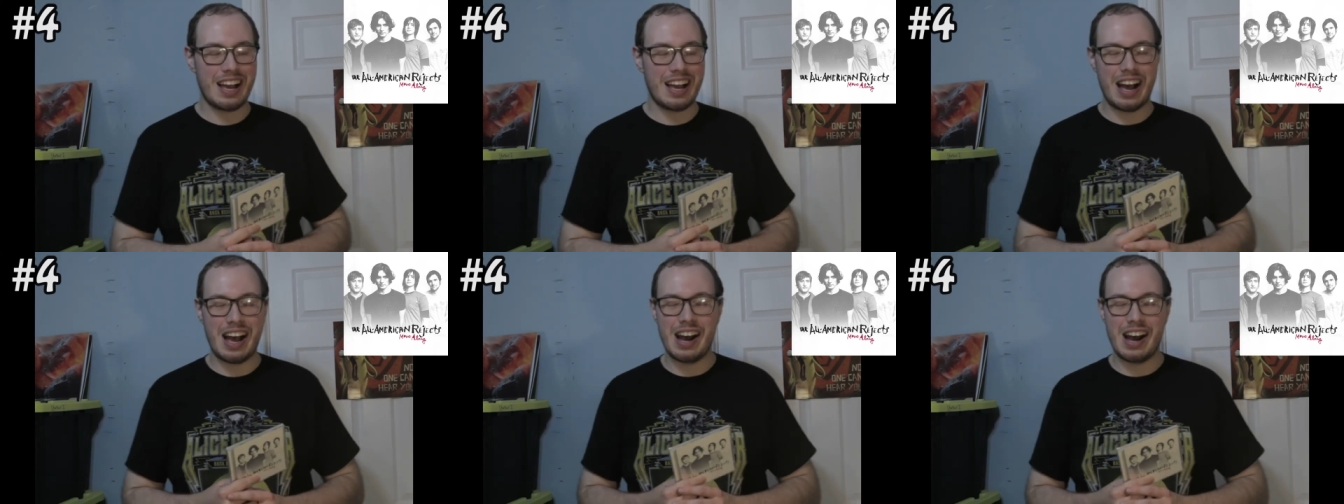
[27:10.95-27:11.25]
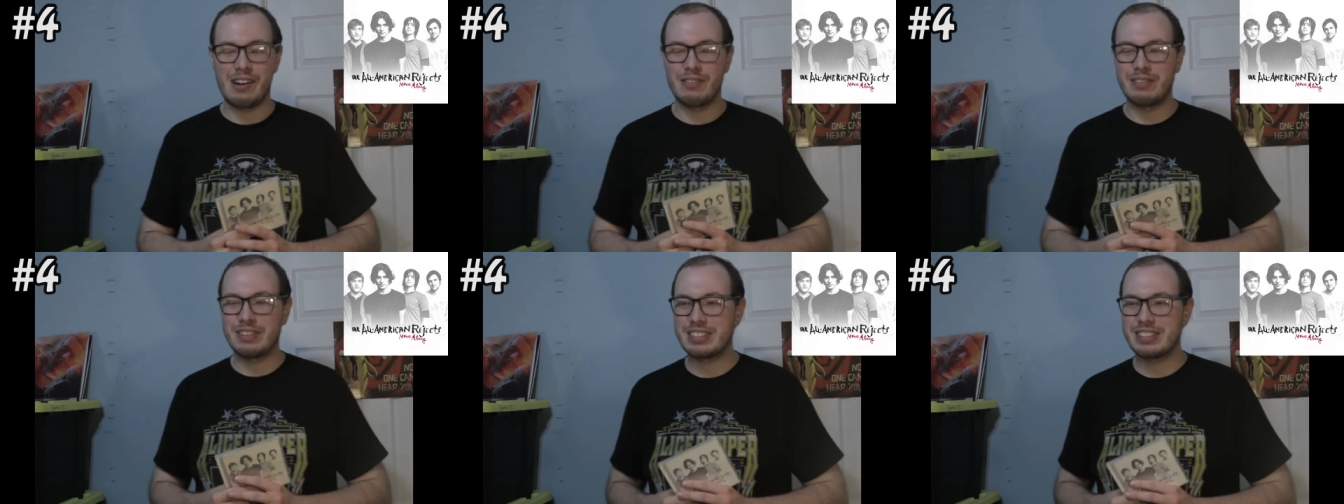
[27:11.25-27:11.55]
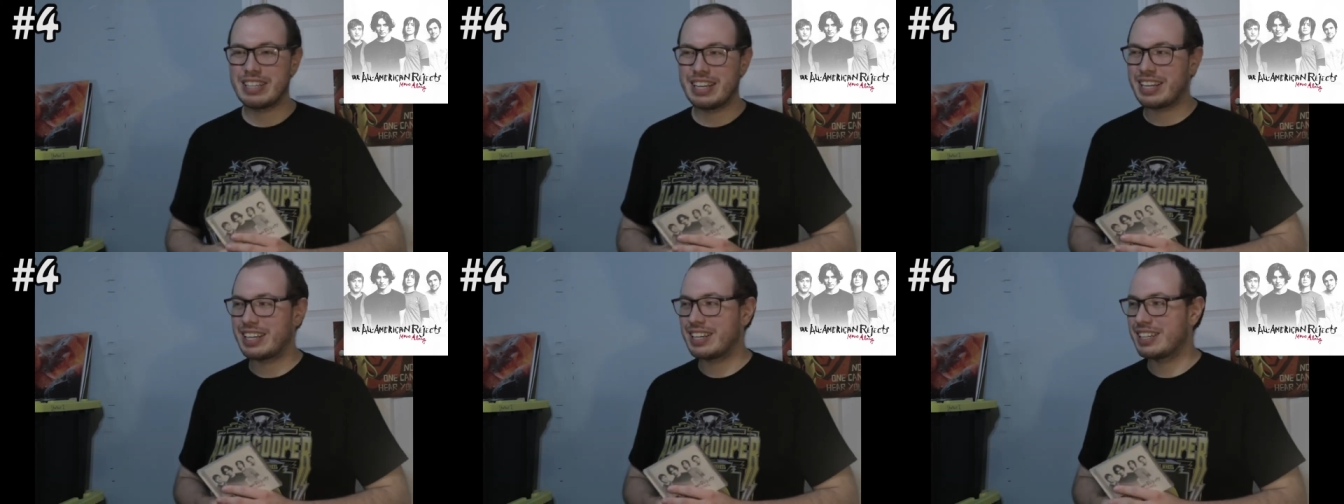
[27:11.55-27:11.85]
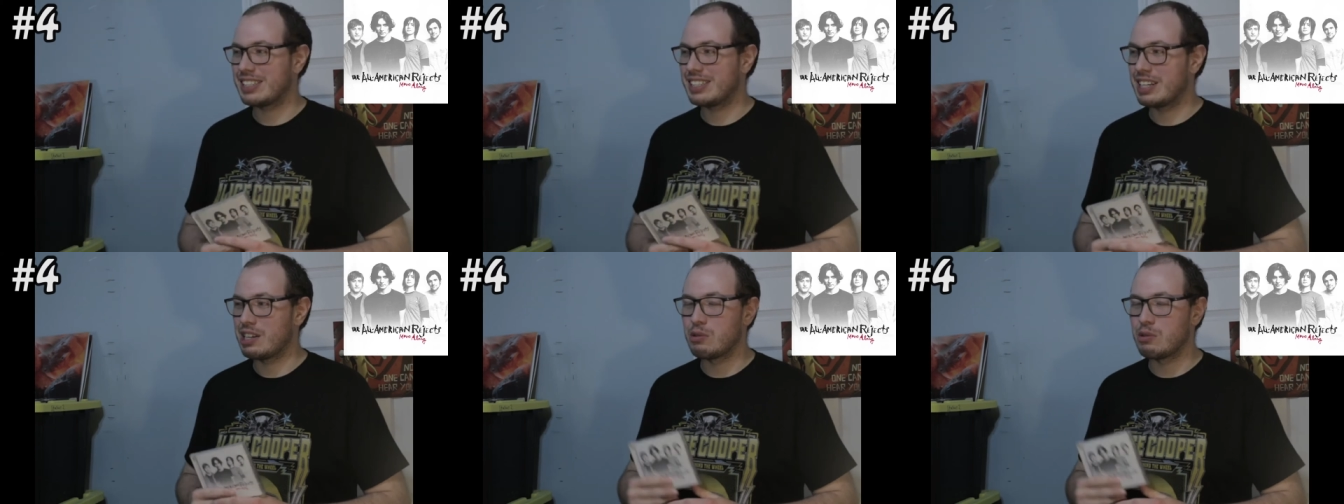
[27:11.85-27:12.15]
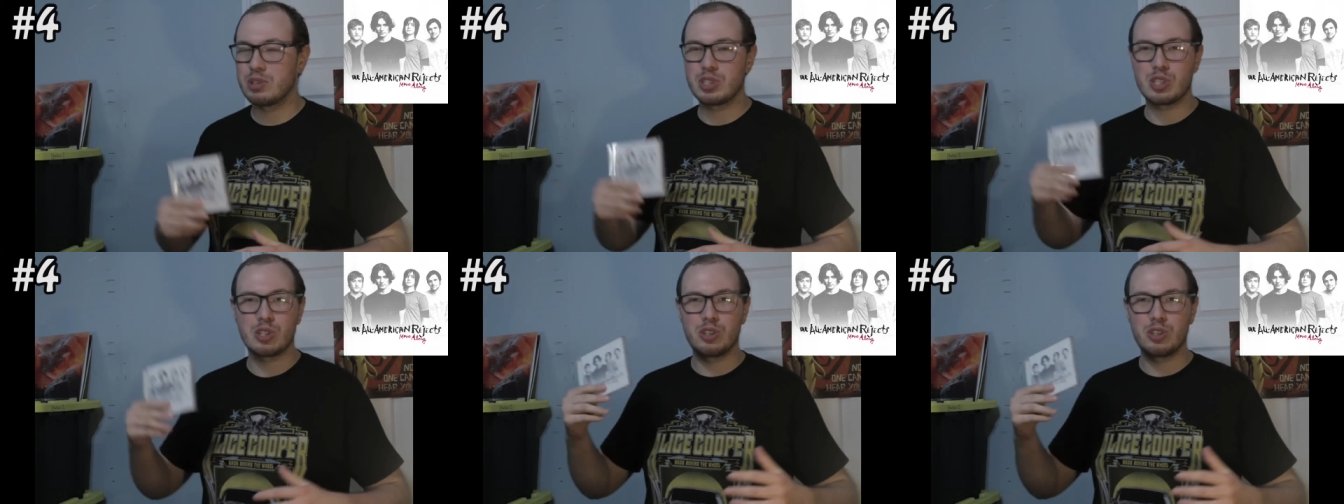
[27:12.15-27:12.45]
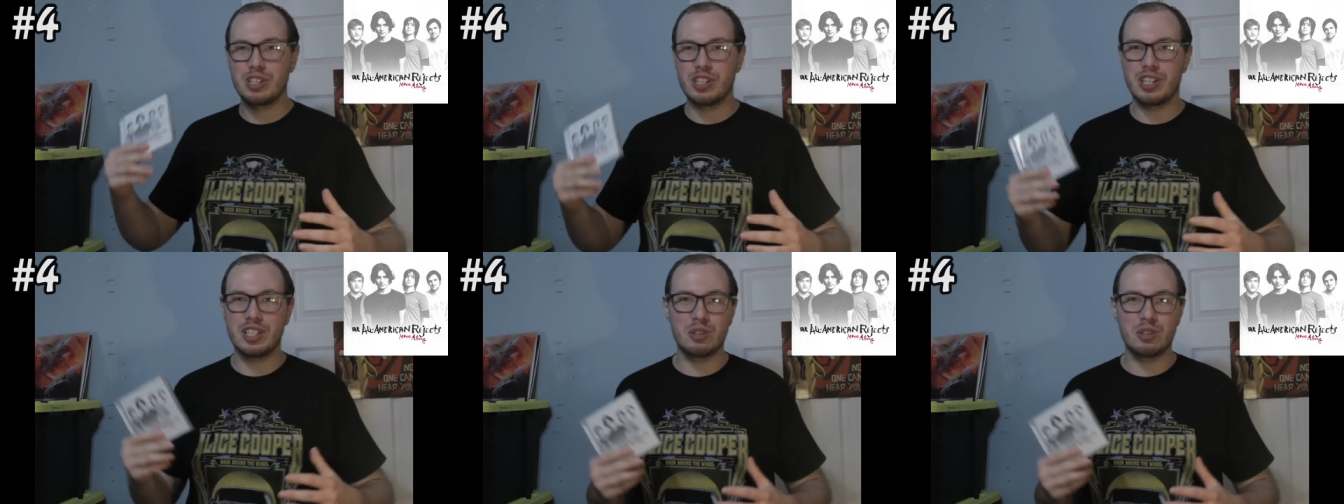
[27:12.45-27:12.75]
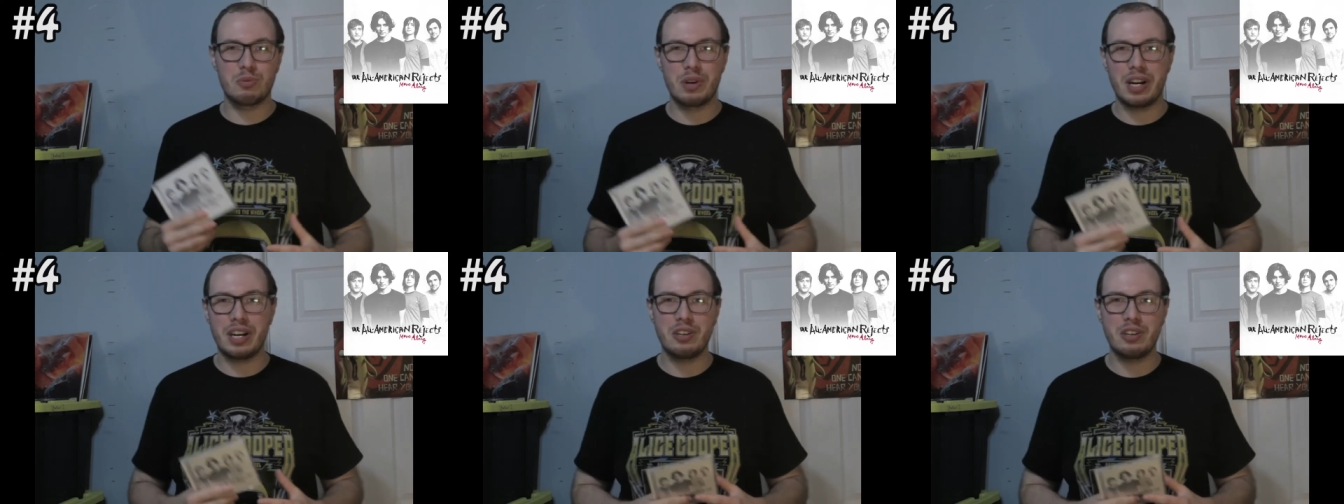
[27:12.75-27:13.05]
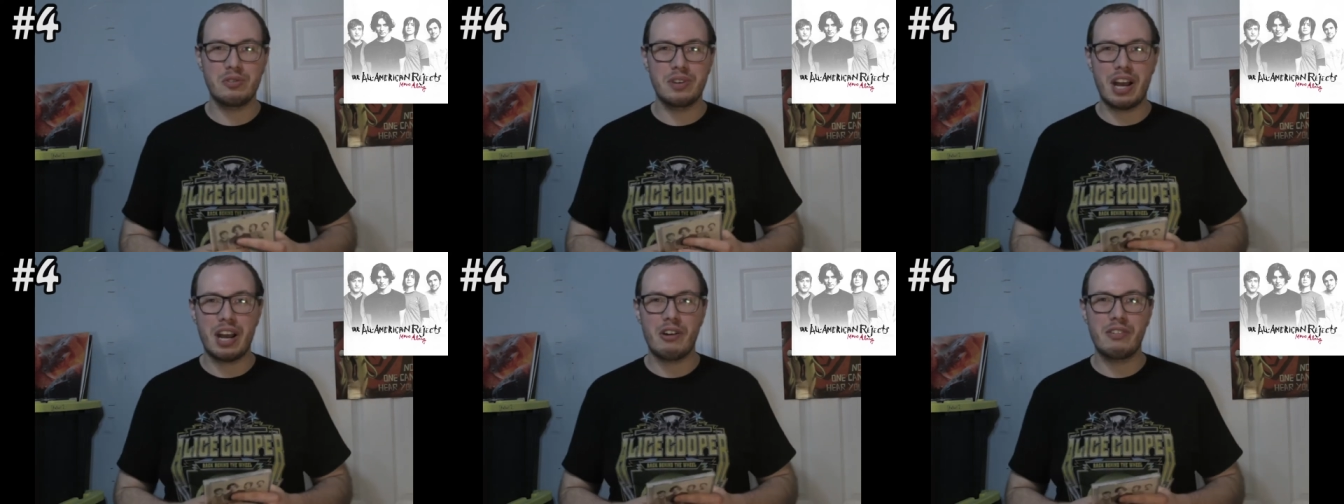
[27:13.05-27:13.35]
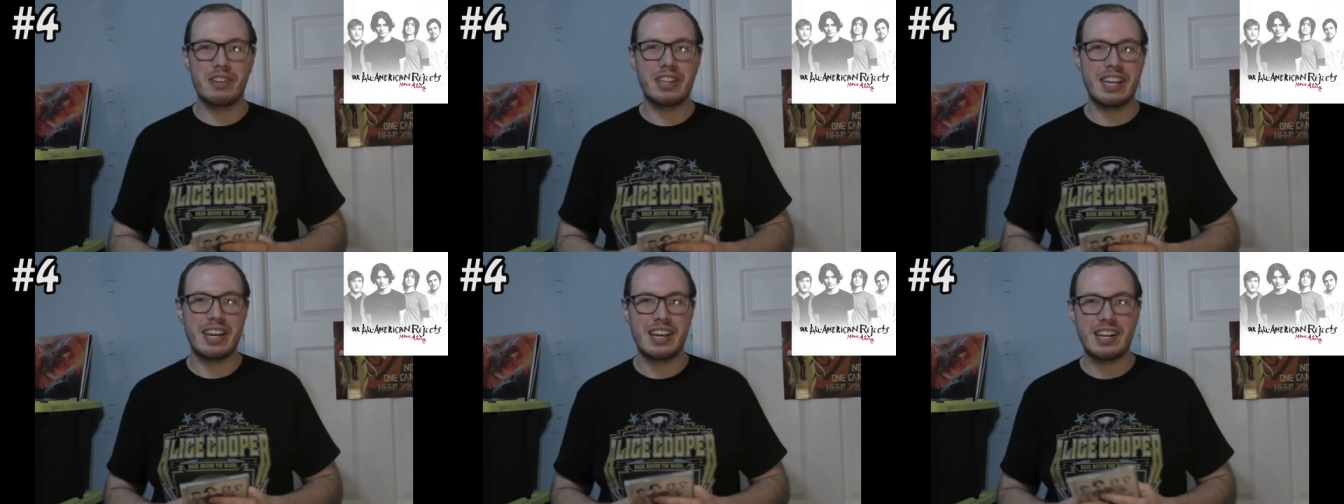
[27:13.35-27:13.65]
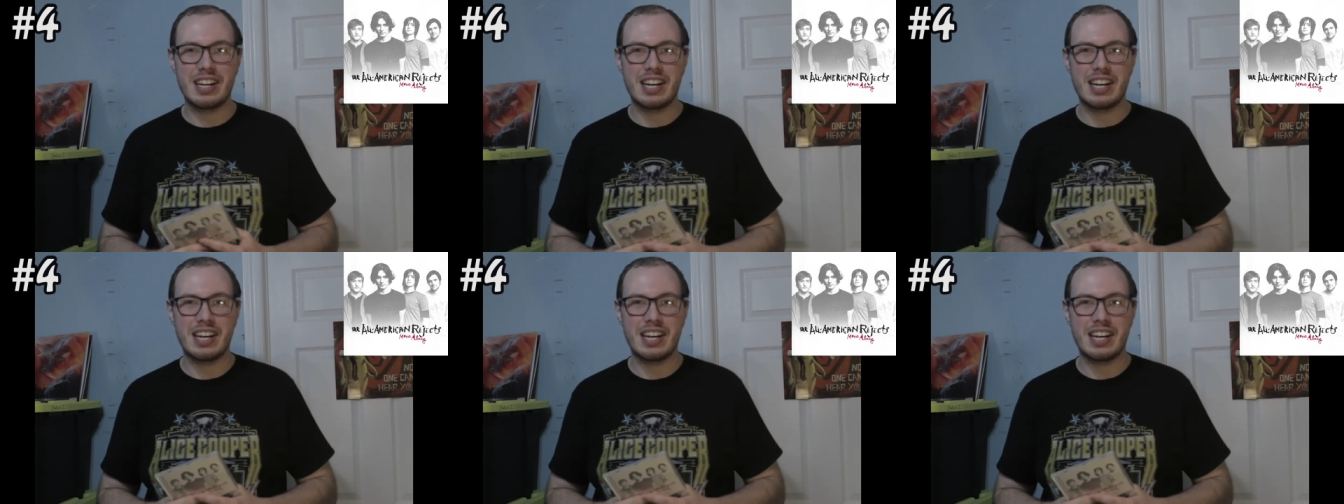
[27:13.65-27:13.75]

I was like, because I always heard it on the radio now and then,